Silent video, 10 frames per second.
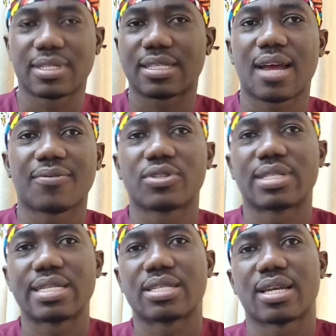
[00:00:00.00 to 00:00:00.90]
Just have your
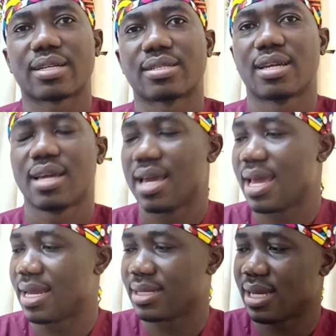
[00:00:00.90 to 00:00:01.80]
teeth checked
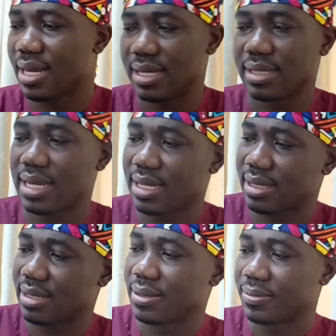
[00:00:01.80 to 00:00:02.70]
and
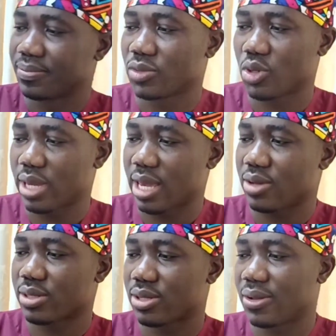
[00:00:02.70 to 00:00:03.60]
don't get
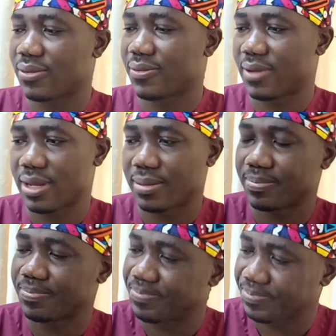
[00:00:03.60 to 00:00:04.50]
yourself
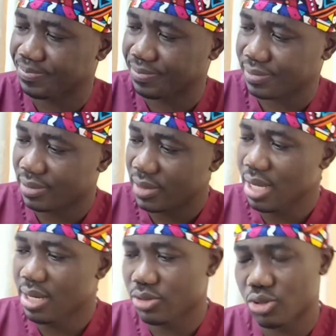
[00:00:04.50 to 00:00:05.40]

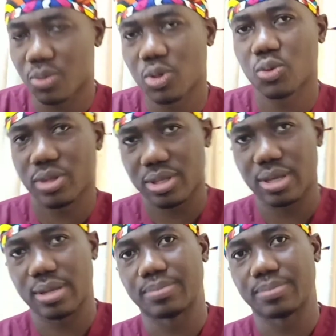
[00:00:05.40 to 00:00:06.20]
in trouble with